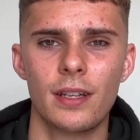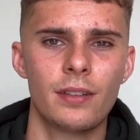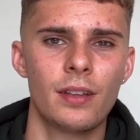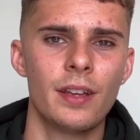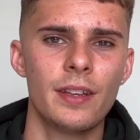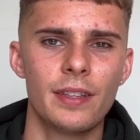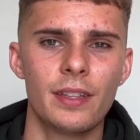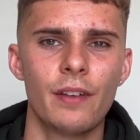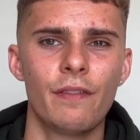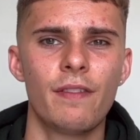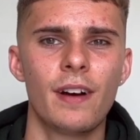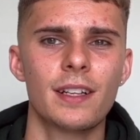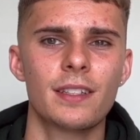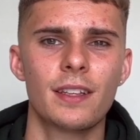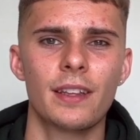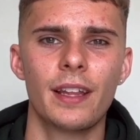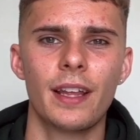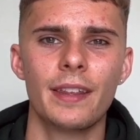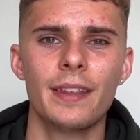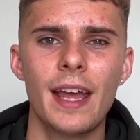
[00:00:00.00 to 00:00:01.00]
Then the fact that
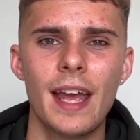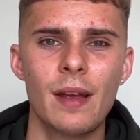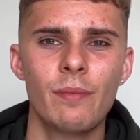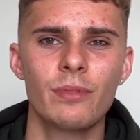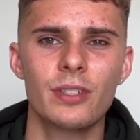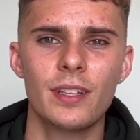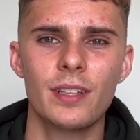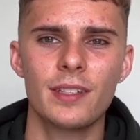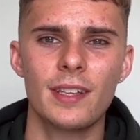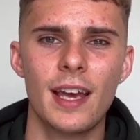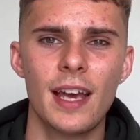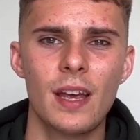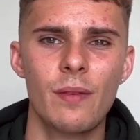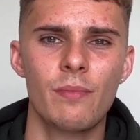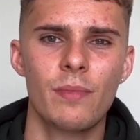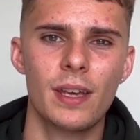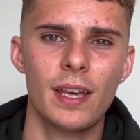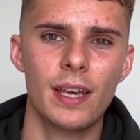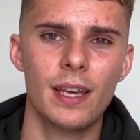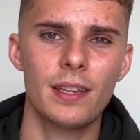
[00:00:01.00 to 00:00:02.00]
their names are the
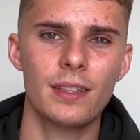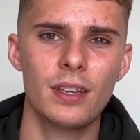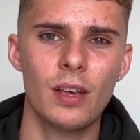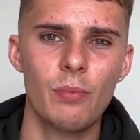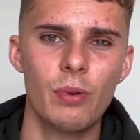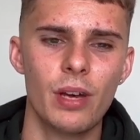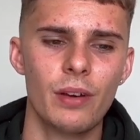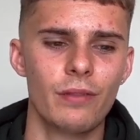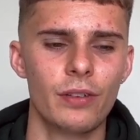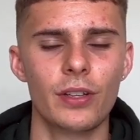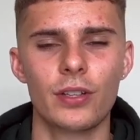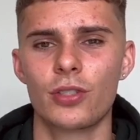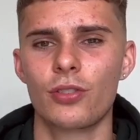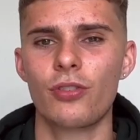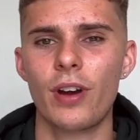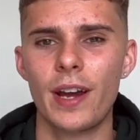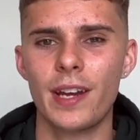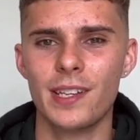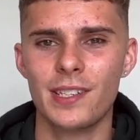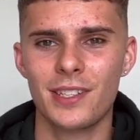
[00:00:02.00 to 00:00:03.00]
same is a bit of a
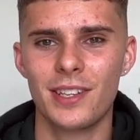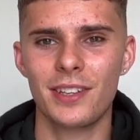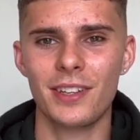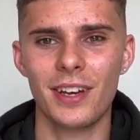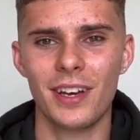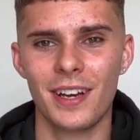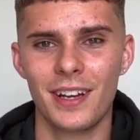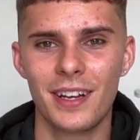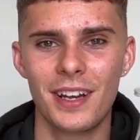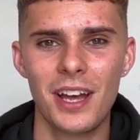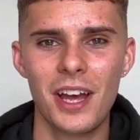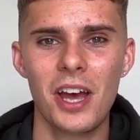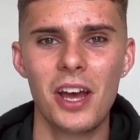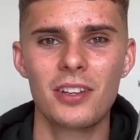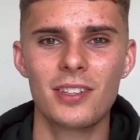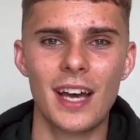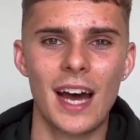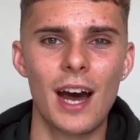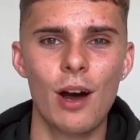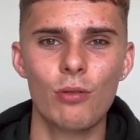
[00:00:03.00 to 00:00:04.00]
disgrace to
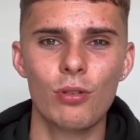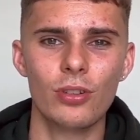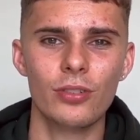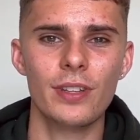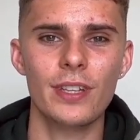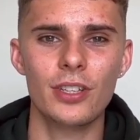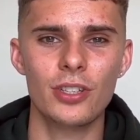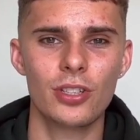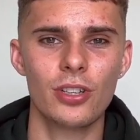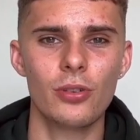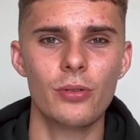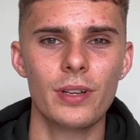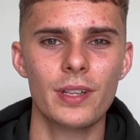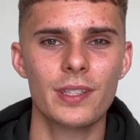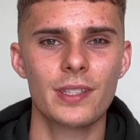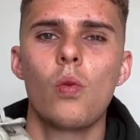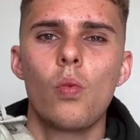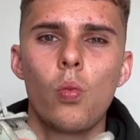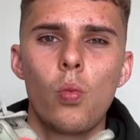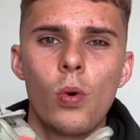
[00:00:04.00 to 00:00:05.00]
how good this shoe
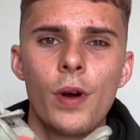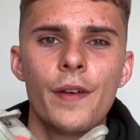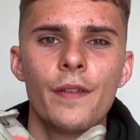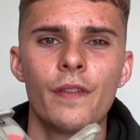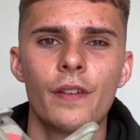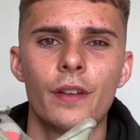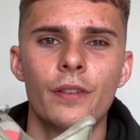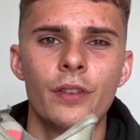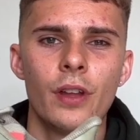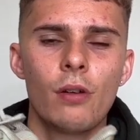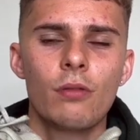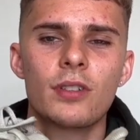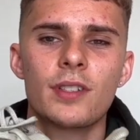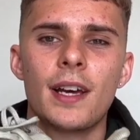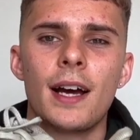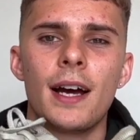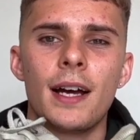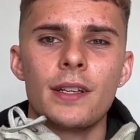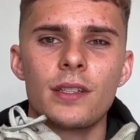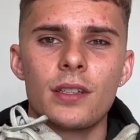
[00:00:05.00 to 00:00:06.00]
is. With no
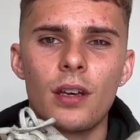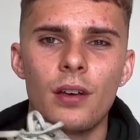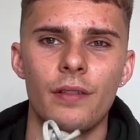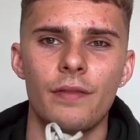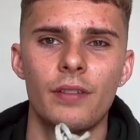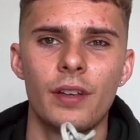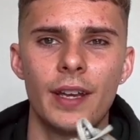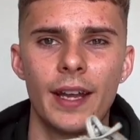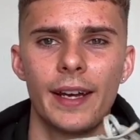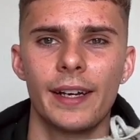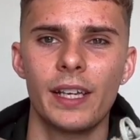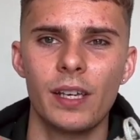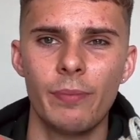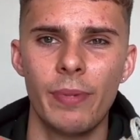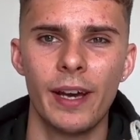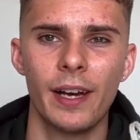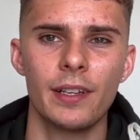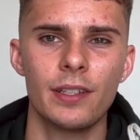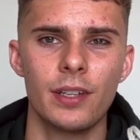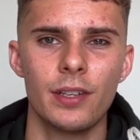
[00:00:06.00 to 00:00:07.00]
signs of the Nike
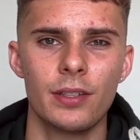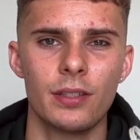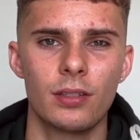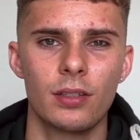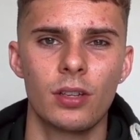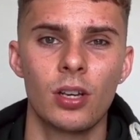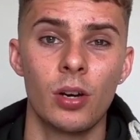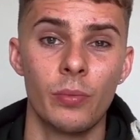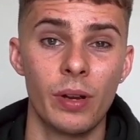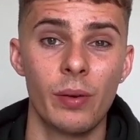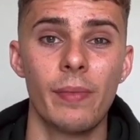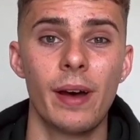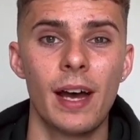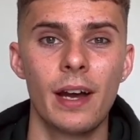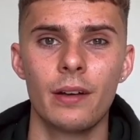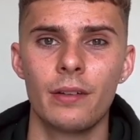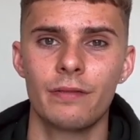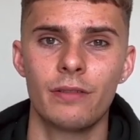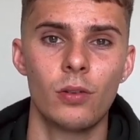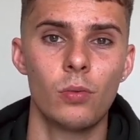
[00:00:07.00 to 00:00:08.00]
Pegasus coming
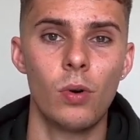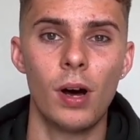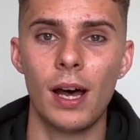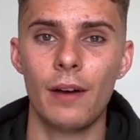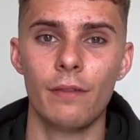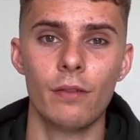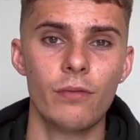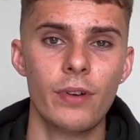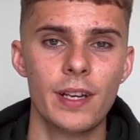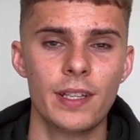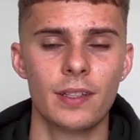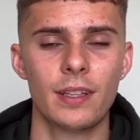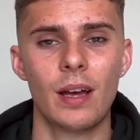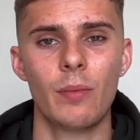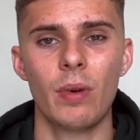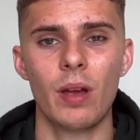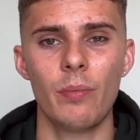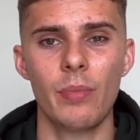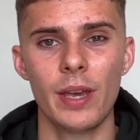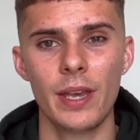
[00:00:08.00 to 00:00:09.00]
back, for whatever reason that
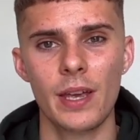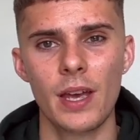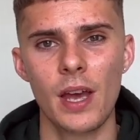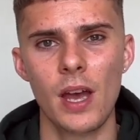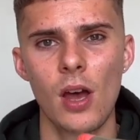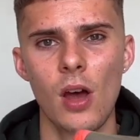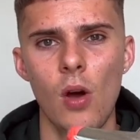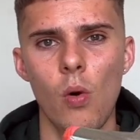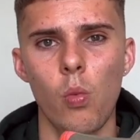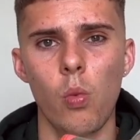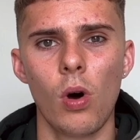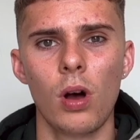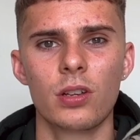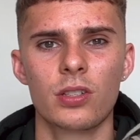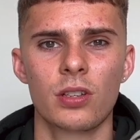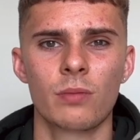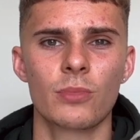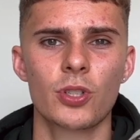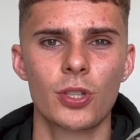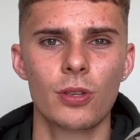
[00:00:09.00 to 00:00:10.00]
may be, what are
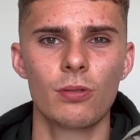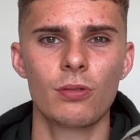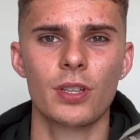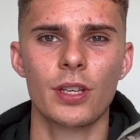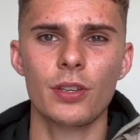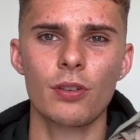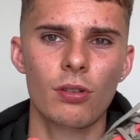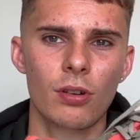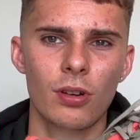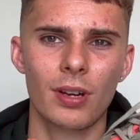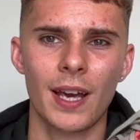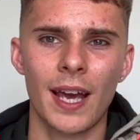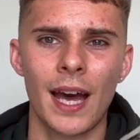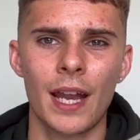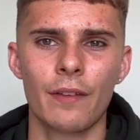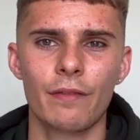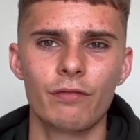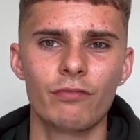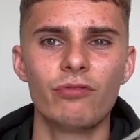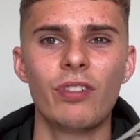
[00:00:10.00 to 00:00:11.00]
some shoes that you could kind
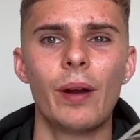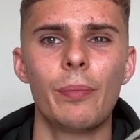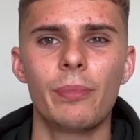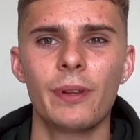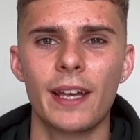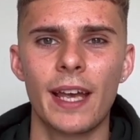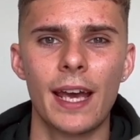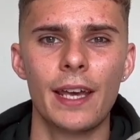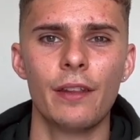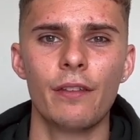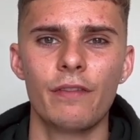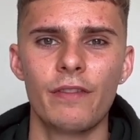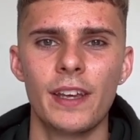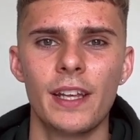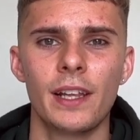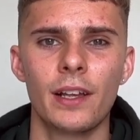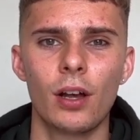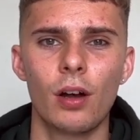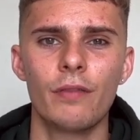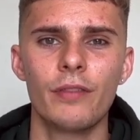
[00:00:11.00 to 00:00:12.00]
of replicate the
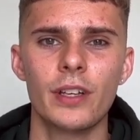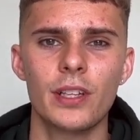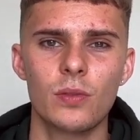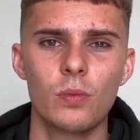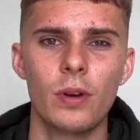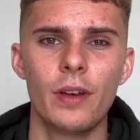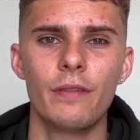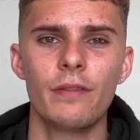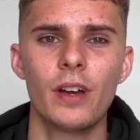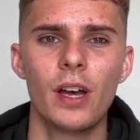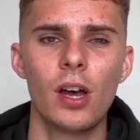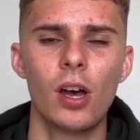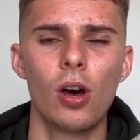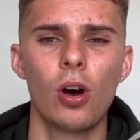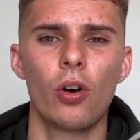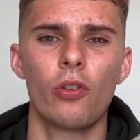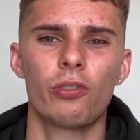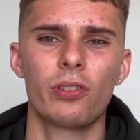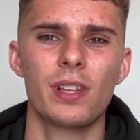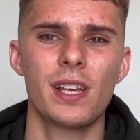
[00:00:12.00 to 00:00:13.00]
feeling of this with,
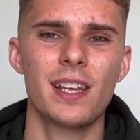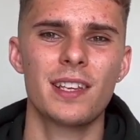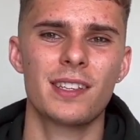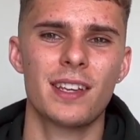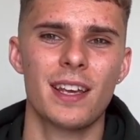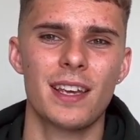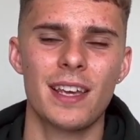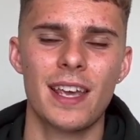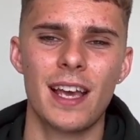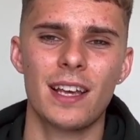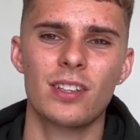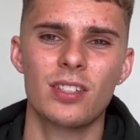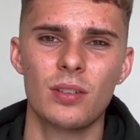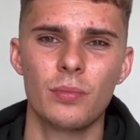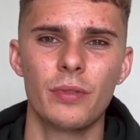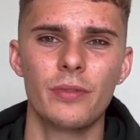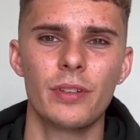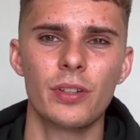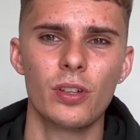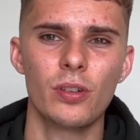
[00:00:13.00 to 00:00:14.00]
or at least get some
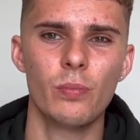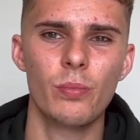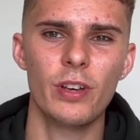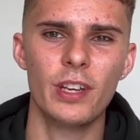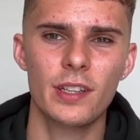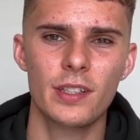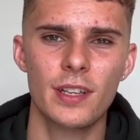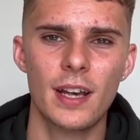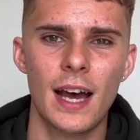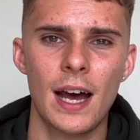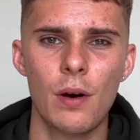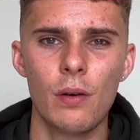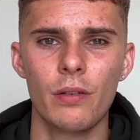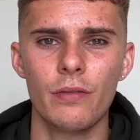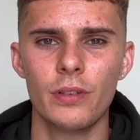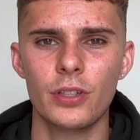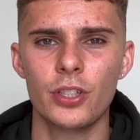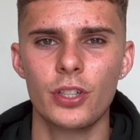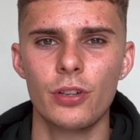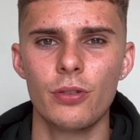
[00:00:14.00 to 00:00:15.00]
of the good bits out of
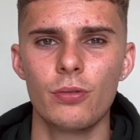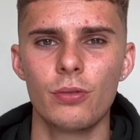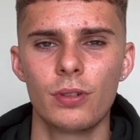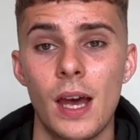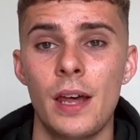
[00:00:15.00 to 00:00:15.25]
a shoe?